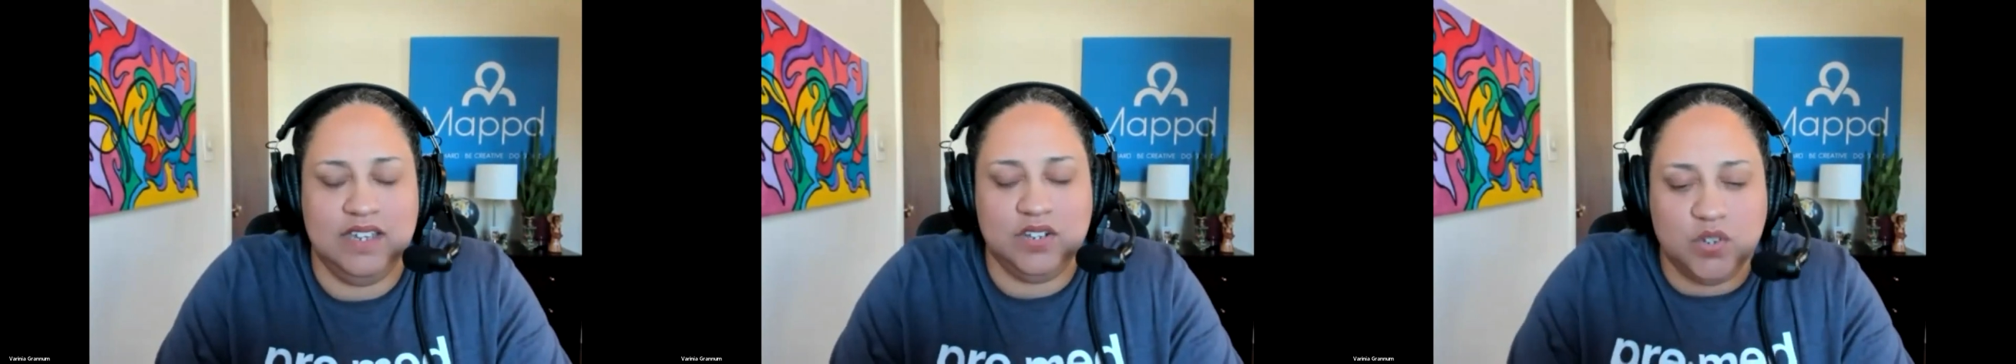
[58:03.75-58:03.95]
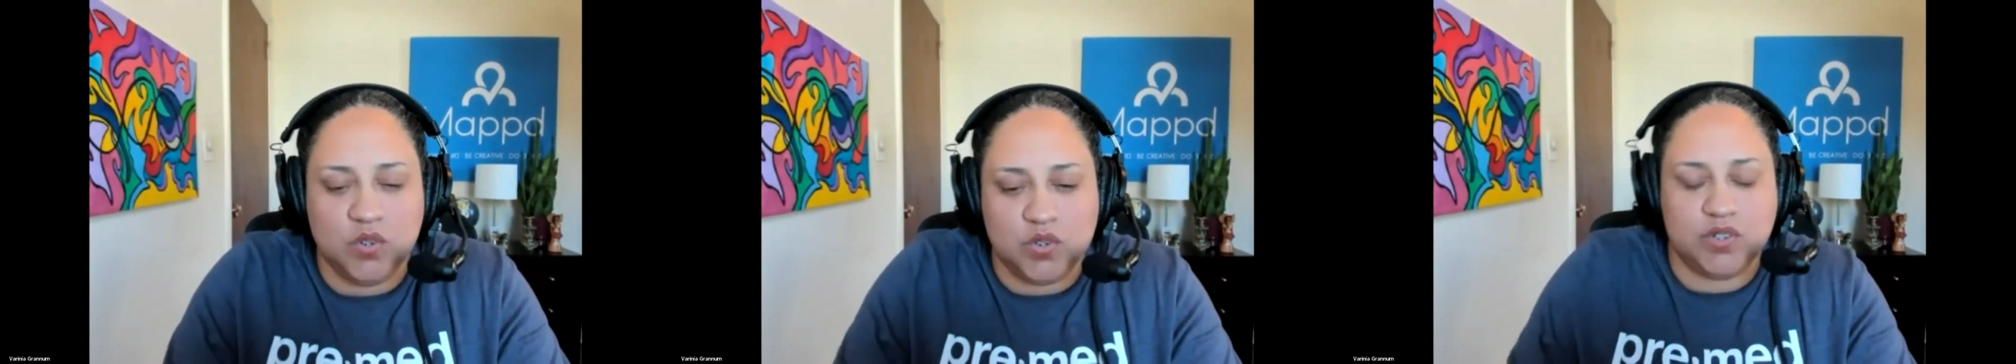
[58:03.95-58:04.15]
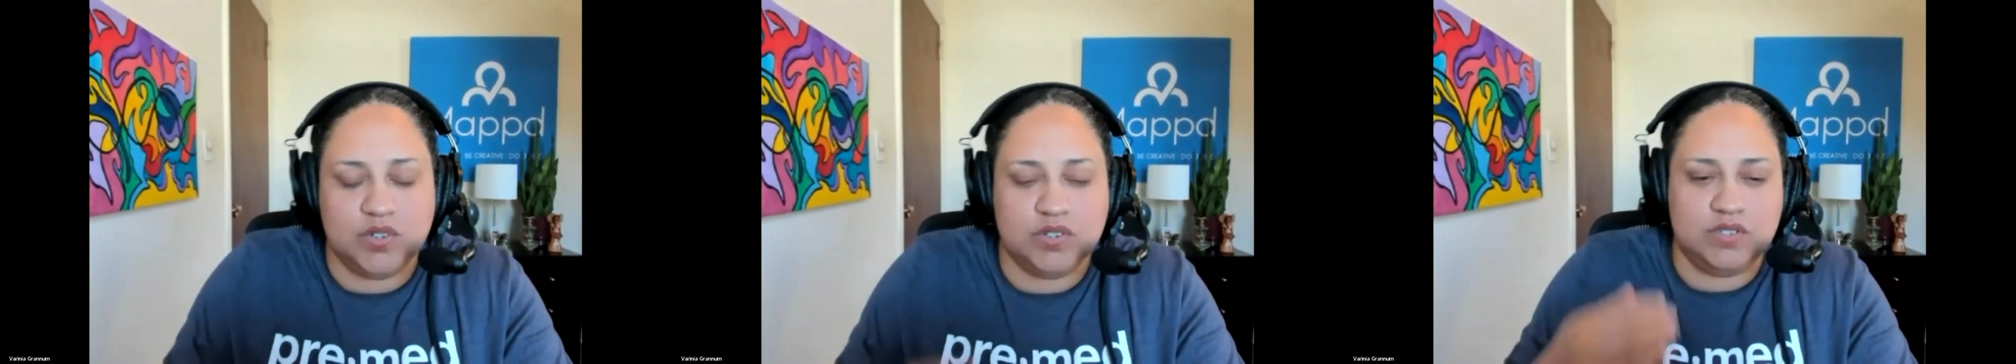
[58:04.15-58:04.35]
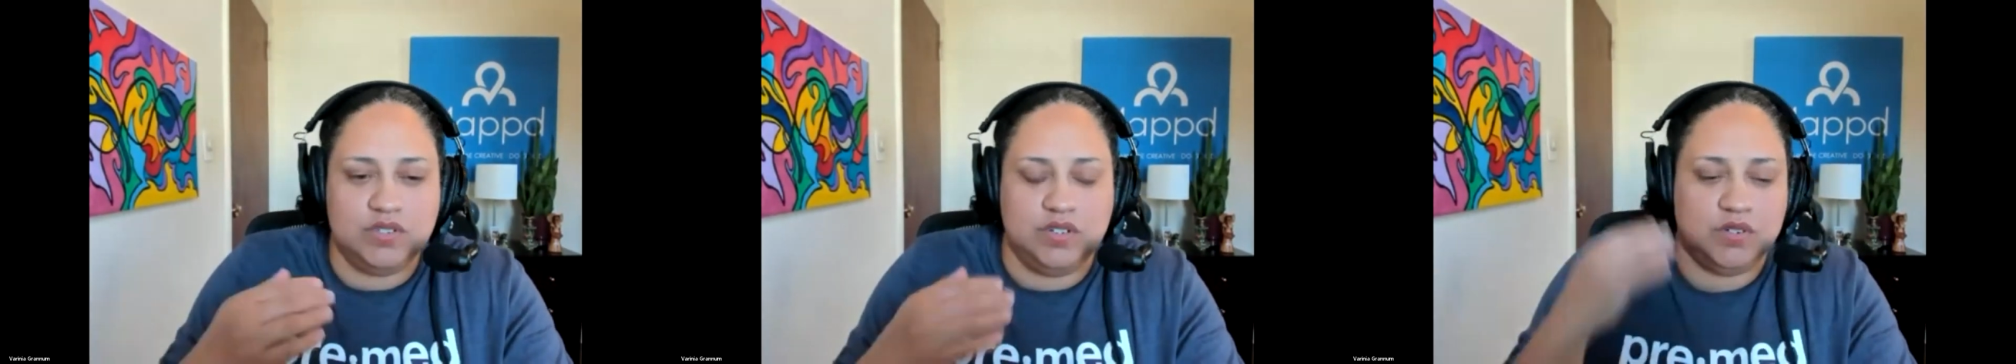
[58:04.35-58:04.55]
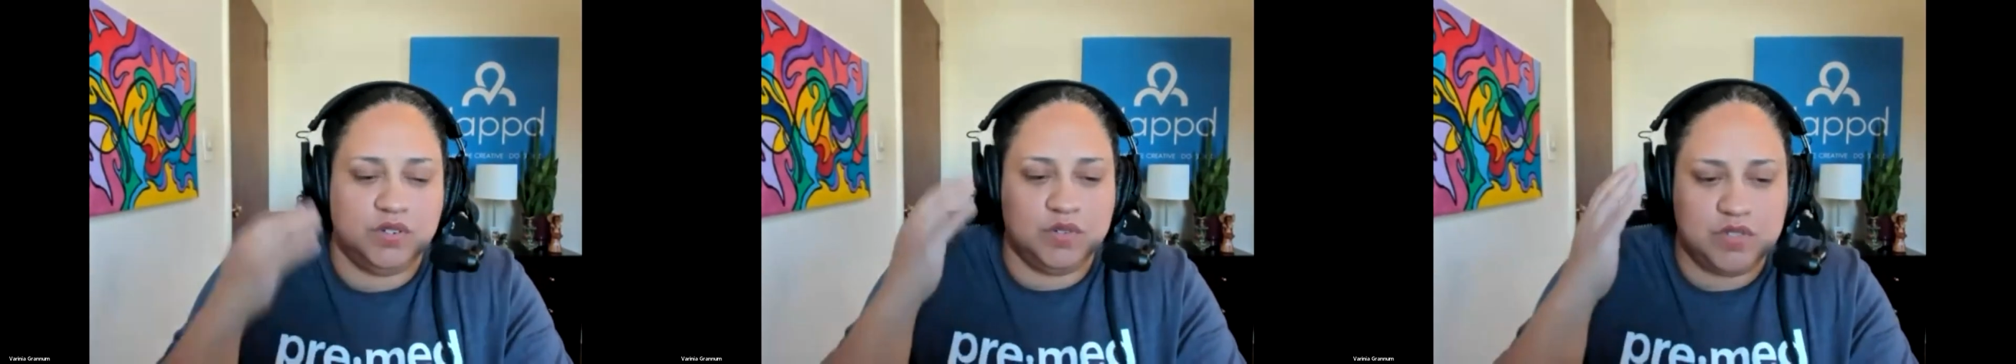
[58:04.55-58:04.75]
don't you
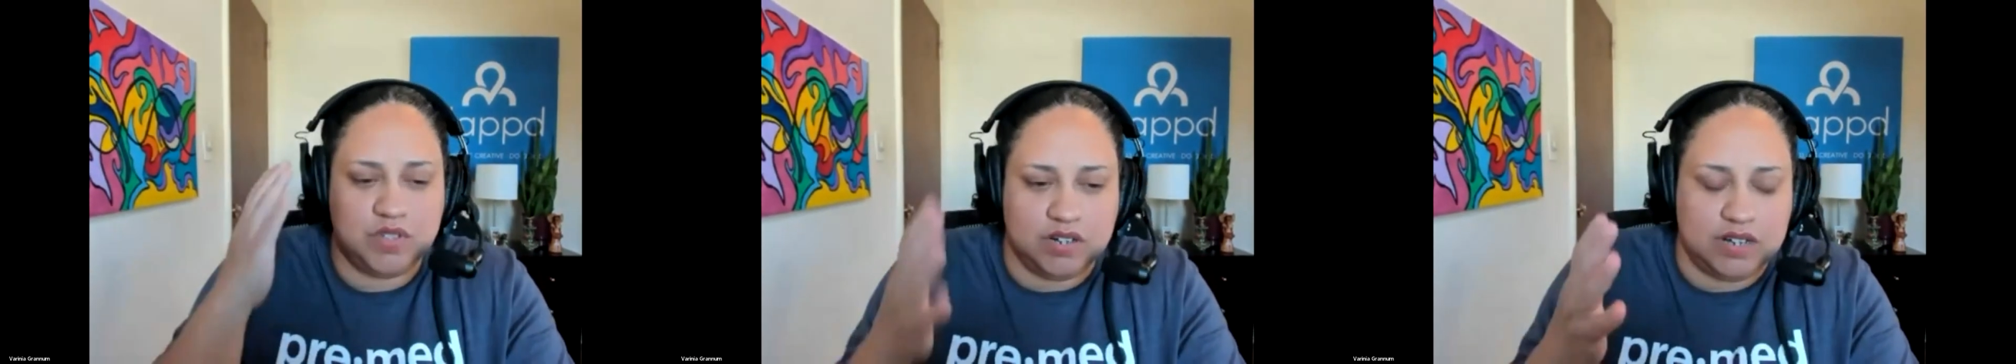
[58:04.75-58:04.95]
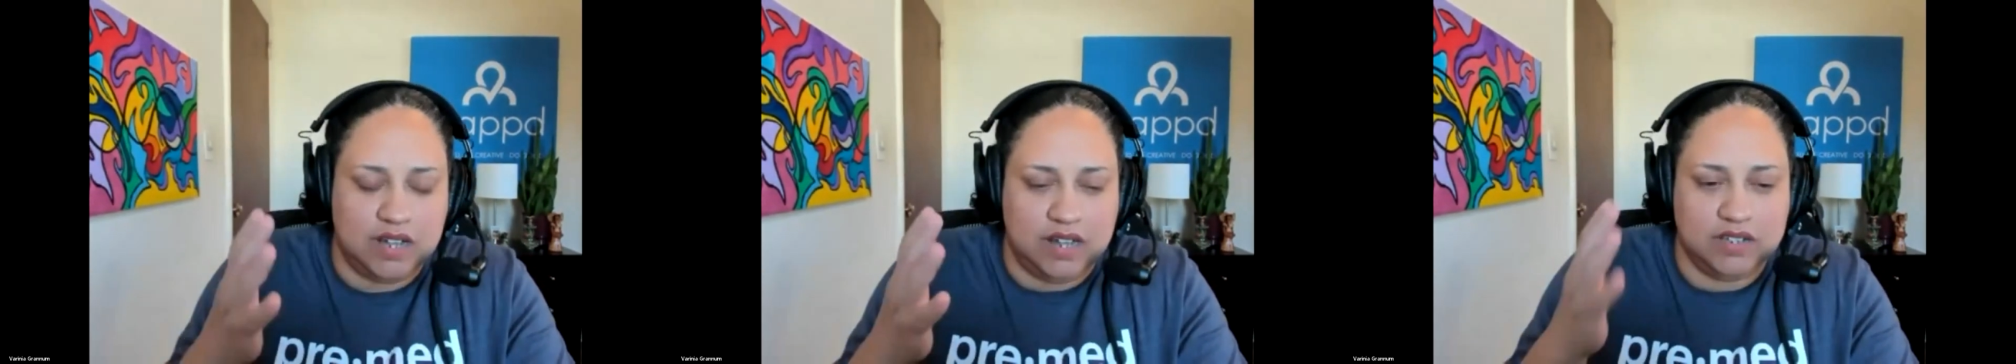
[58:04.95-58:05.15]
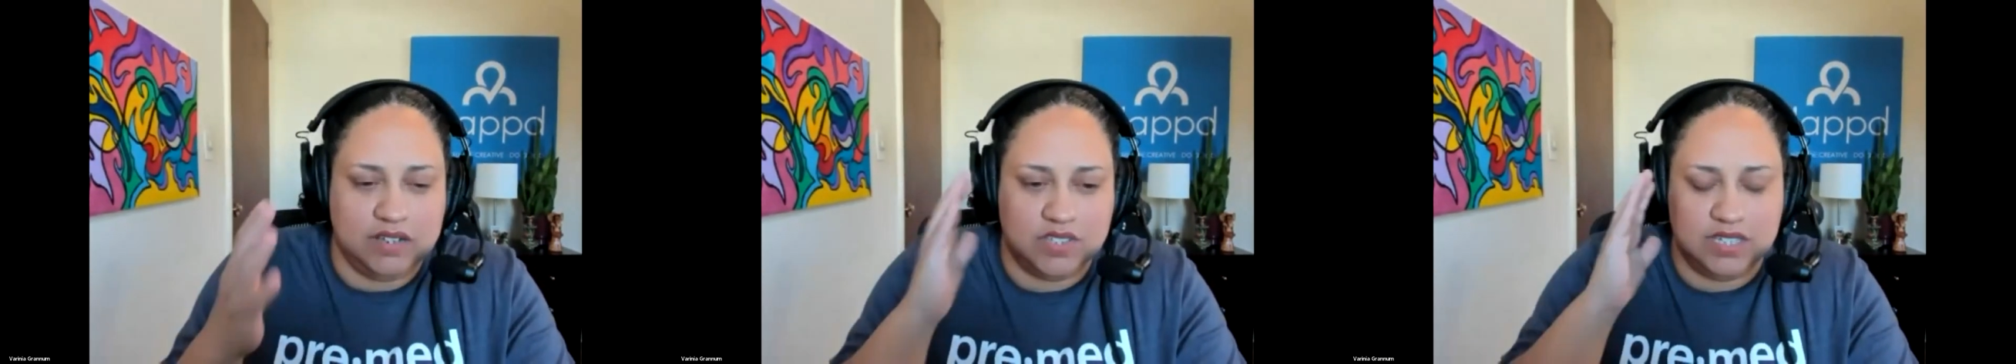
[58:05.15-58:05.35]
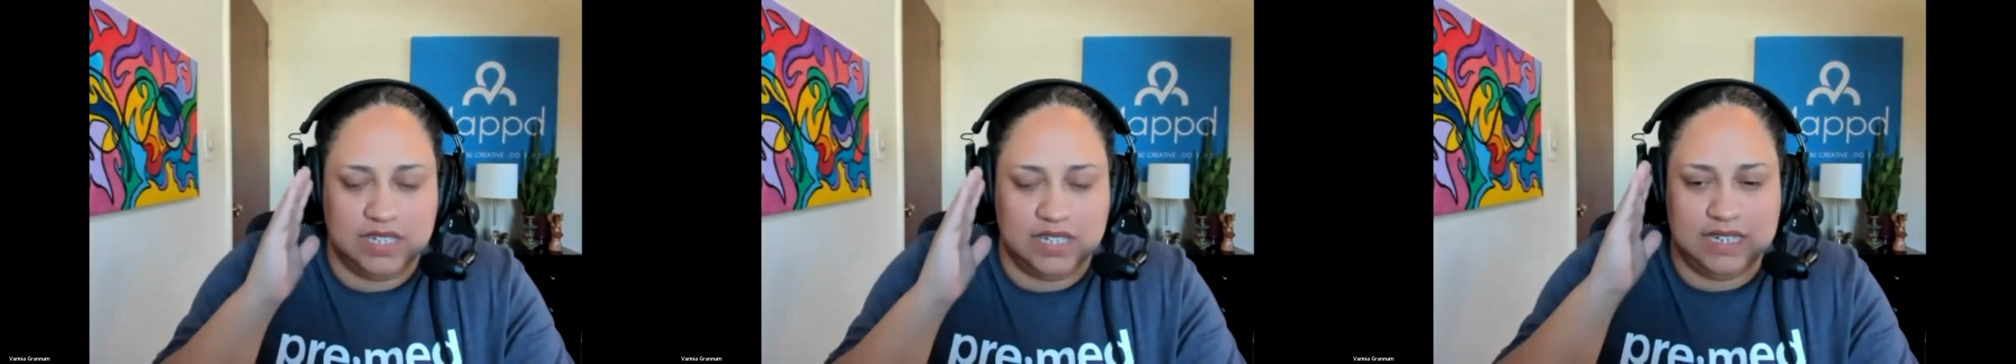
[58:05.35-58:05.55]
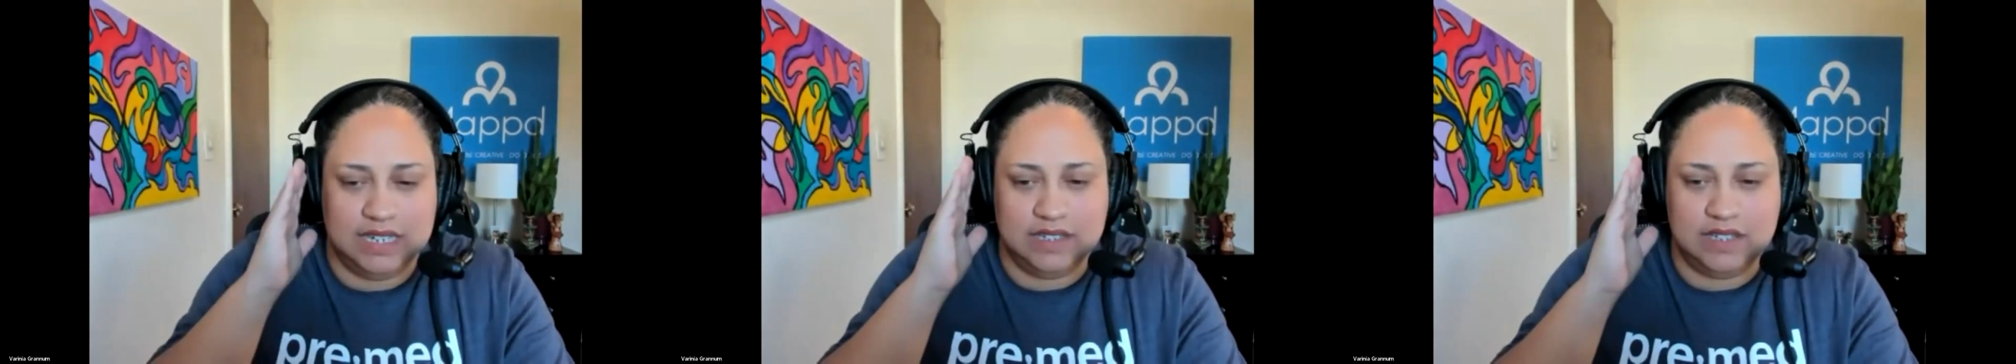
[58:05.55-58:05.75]
know, don't start college
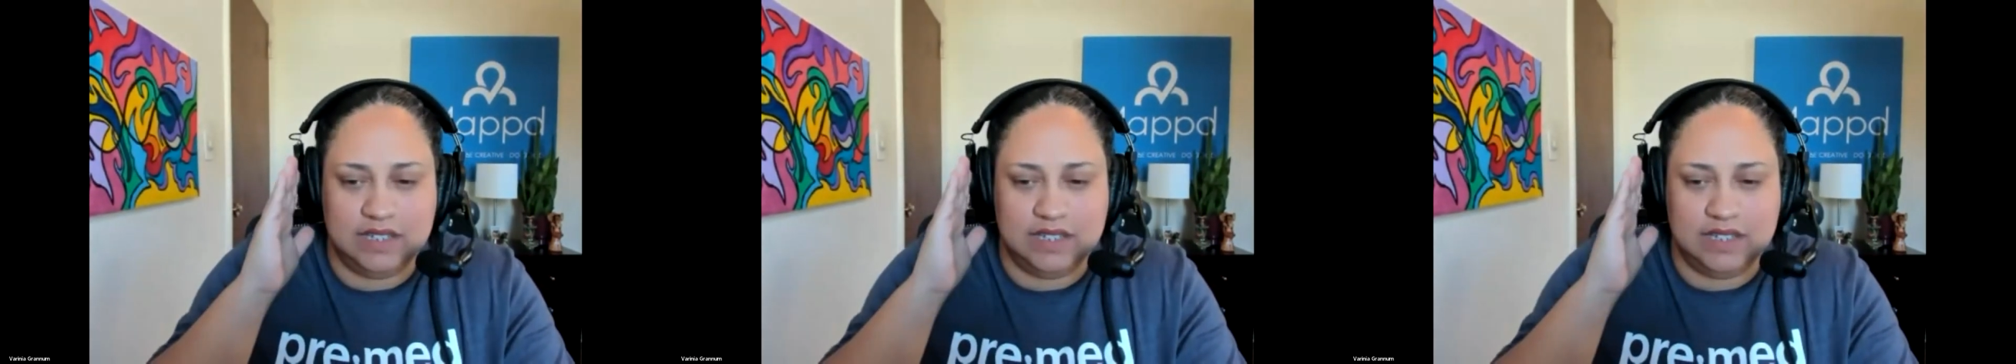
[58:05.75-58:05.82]
thinking,